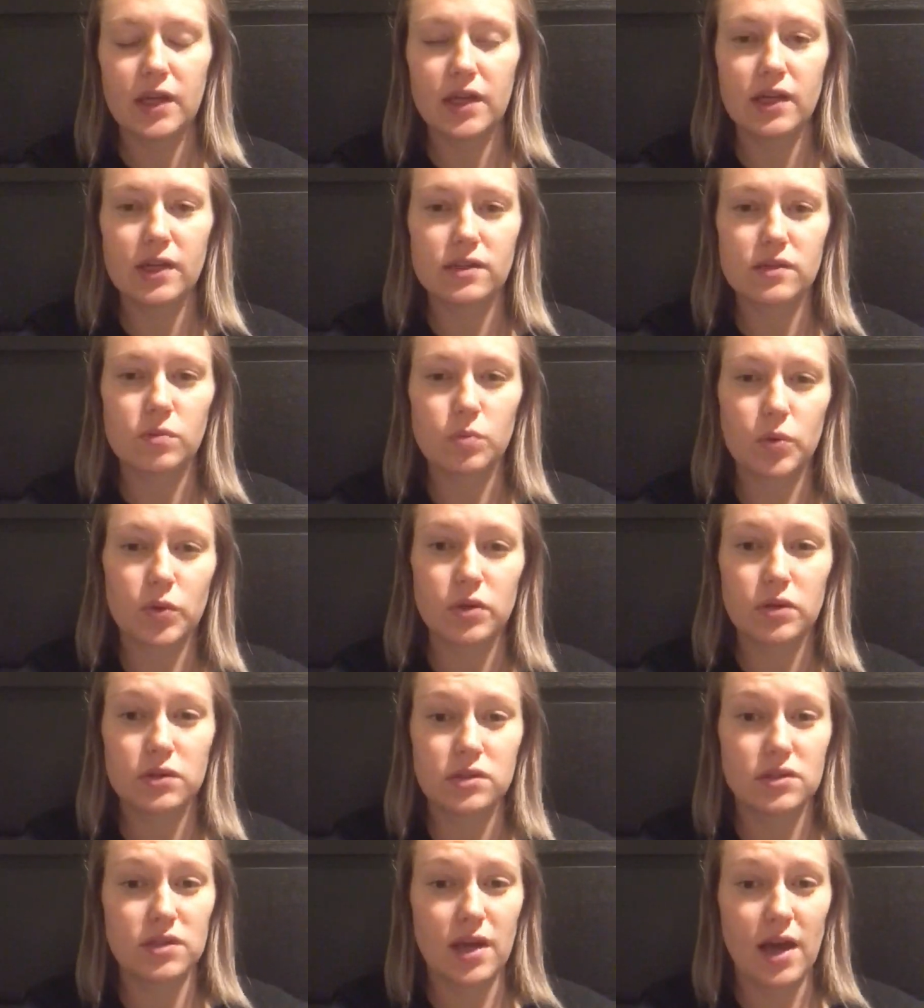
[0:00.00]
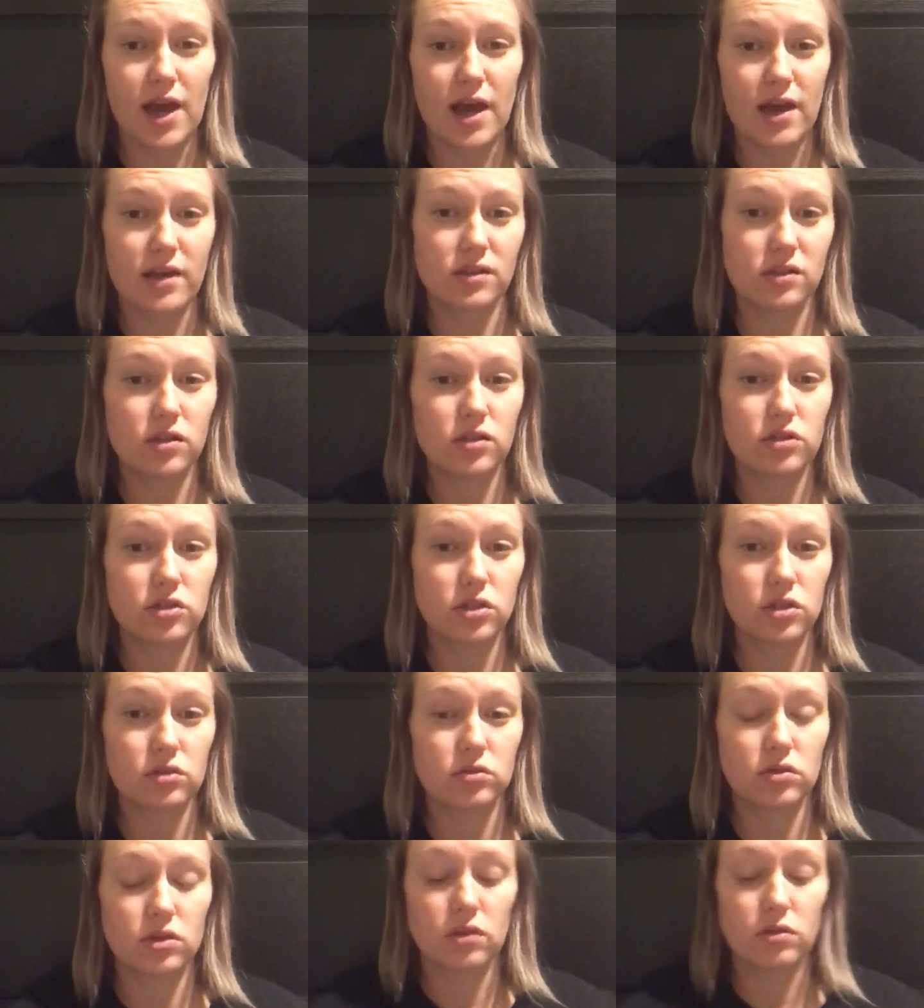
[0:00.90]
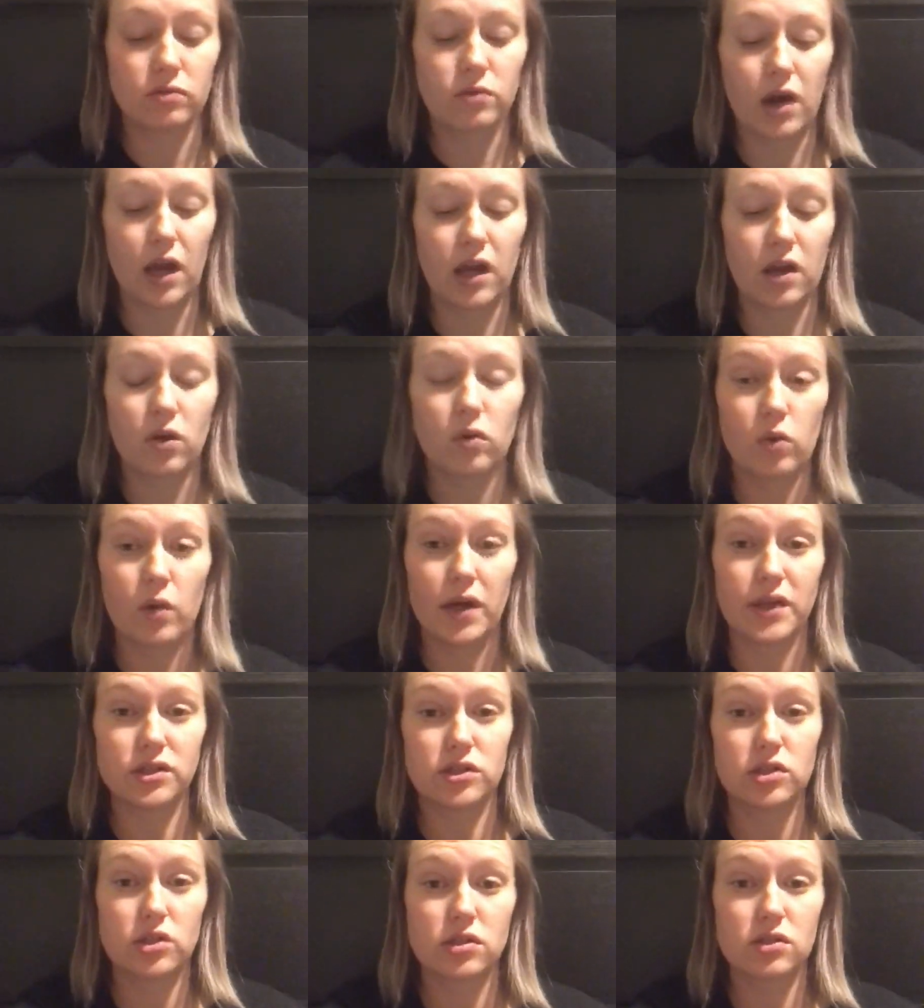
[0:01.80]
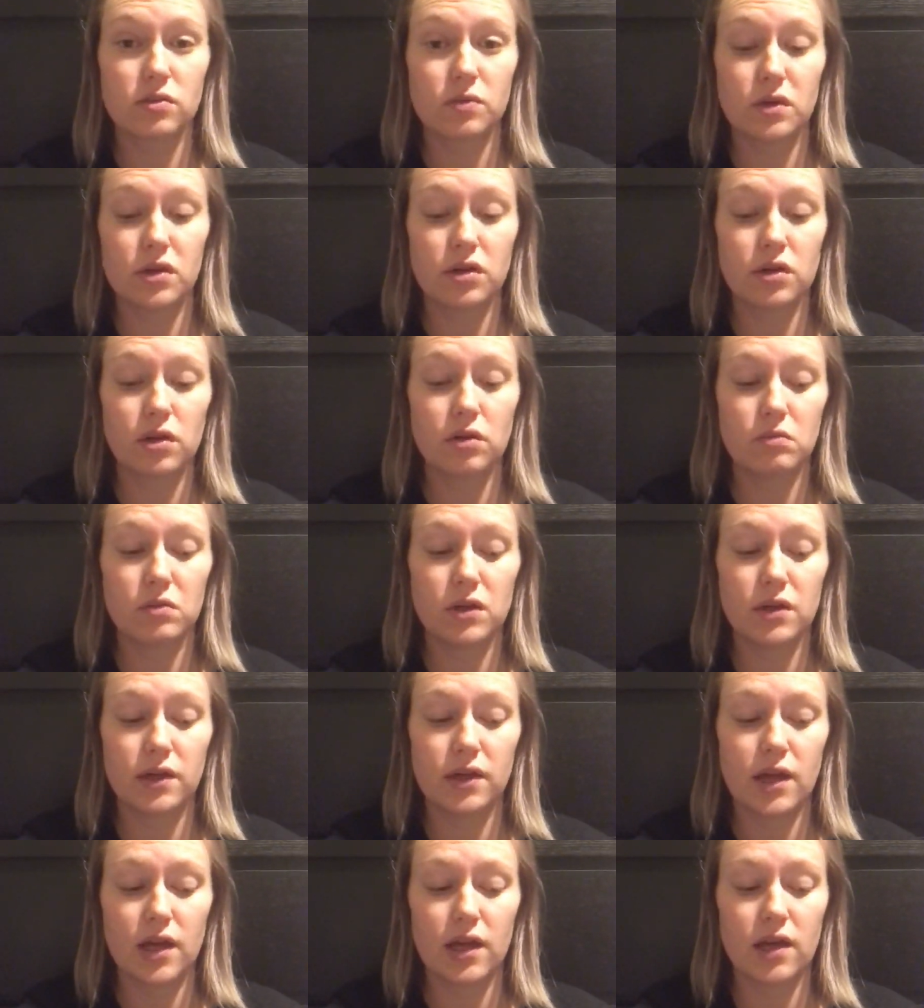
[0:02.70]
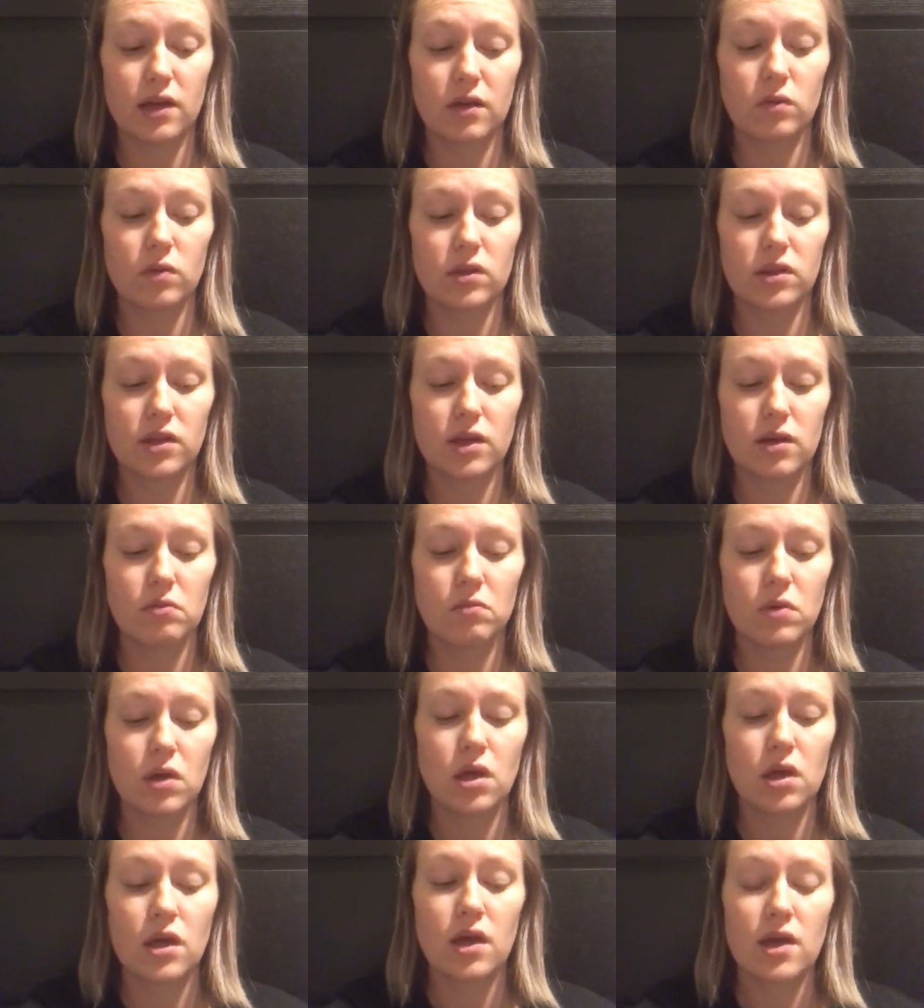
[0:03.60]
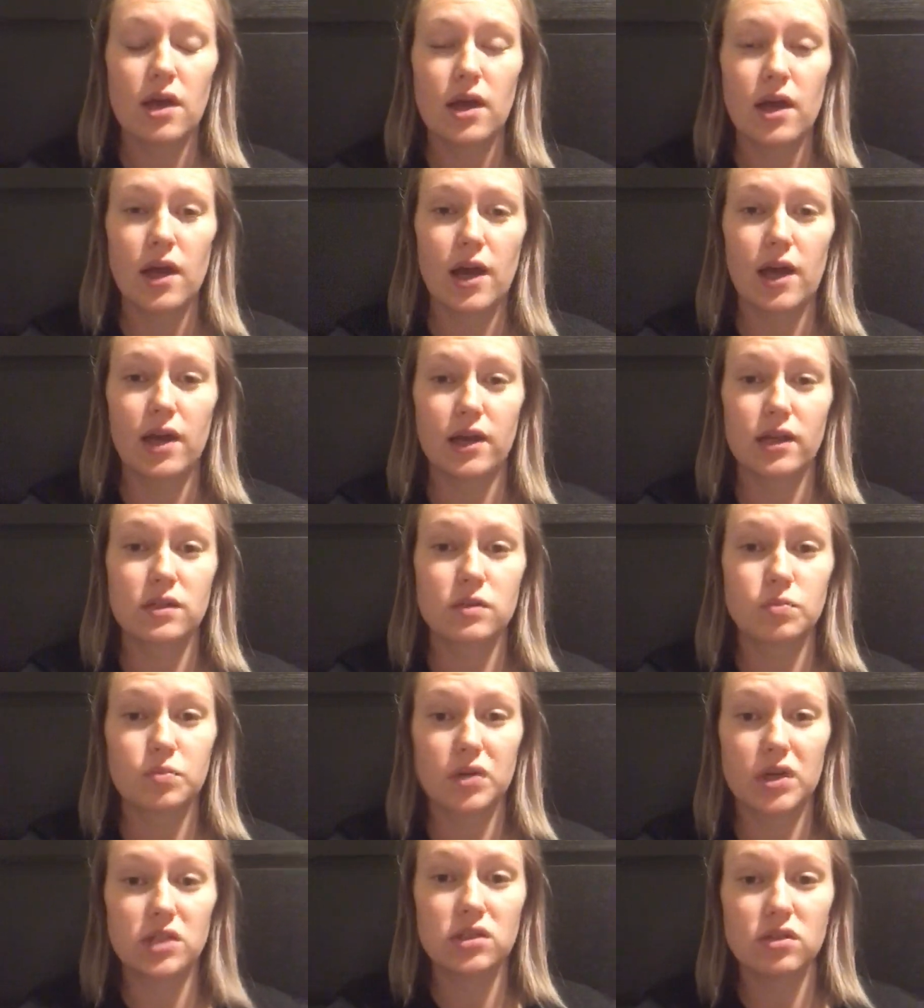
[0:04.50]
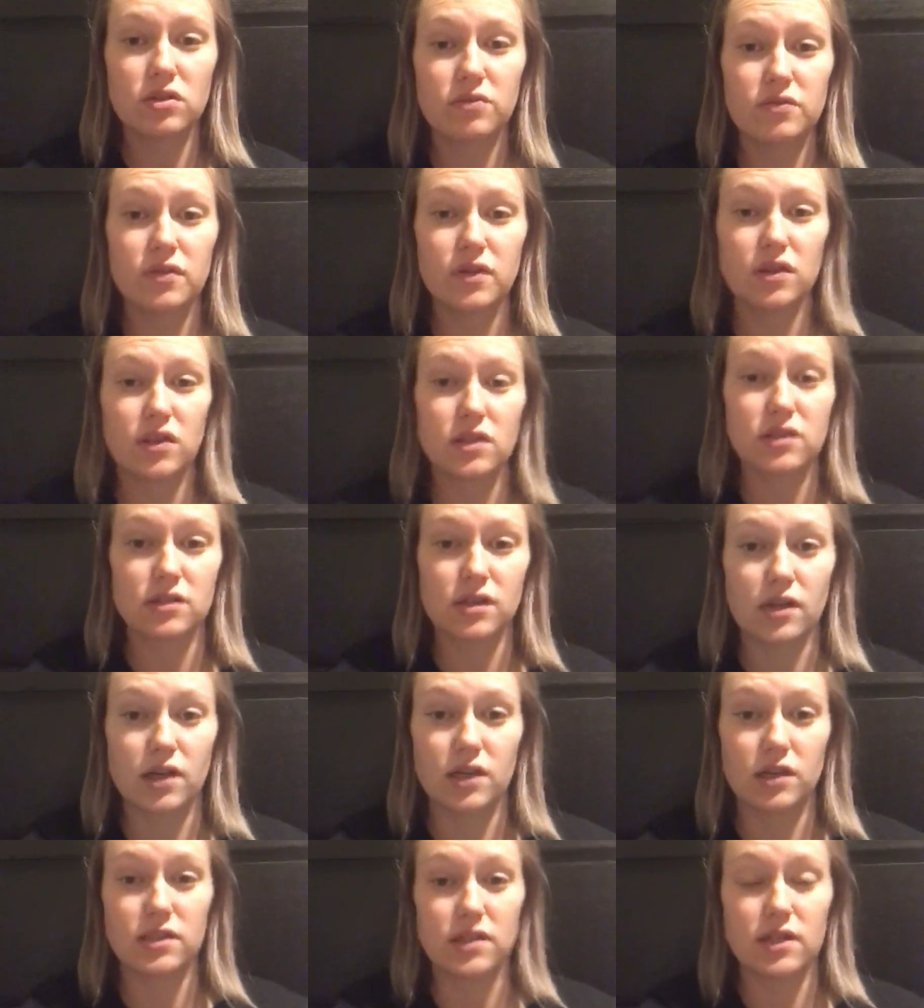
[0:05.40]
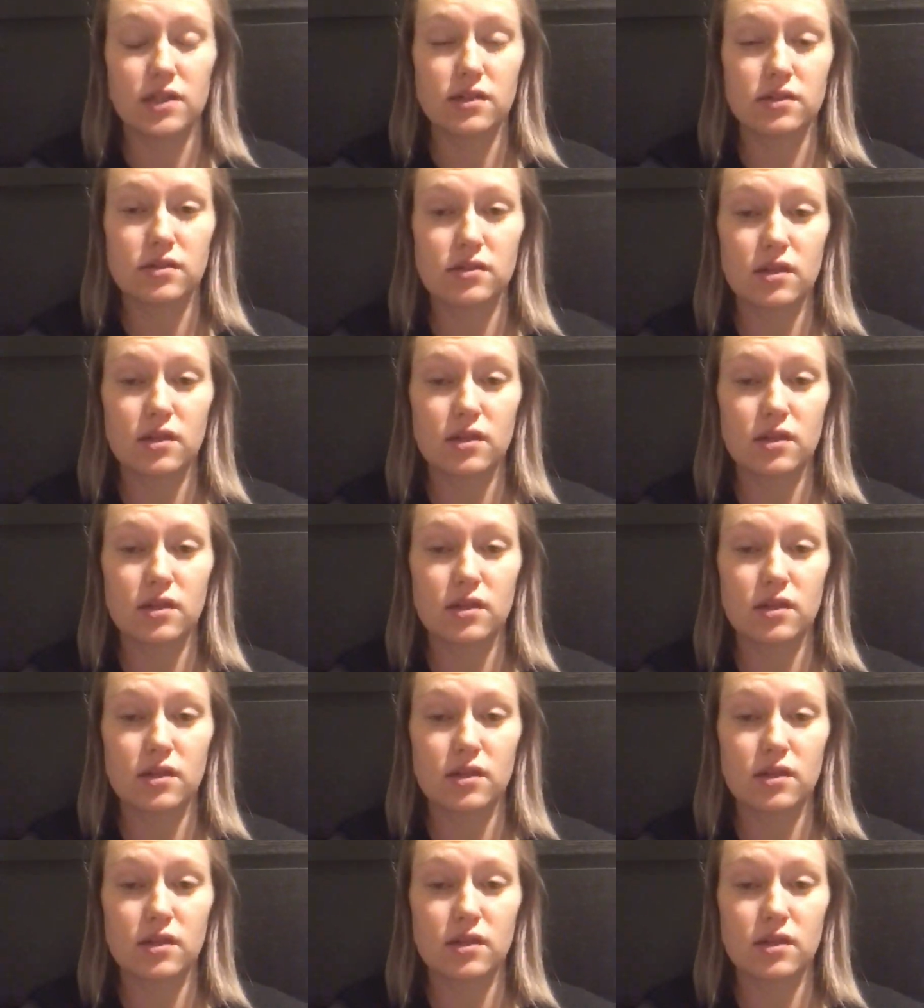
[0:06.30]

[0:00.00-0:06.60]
It's important to ask your children the right questions when you're communicating with them, and express your feelings and ideas.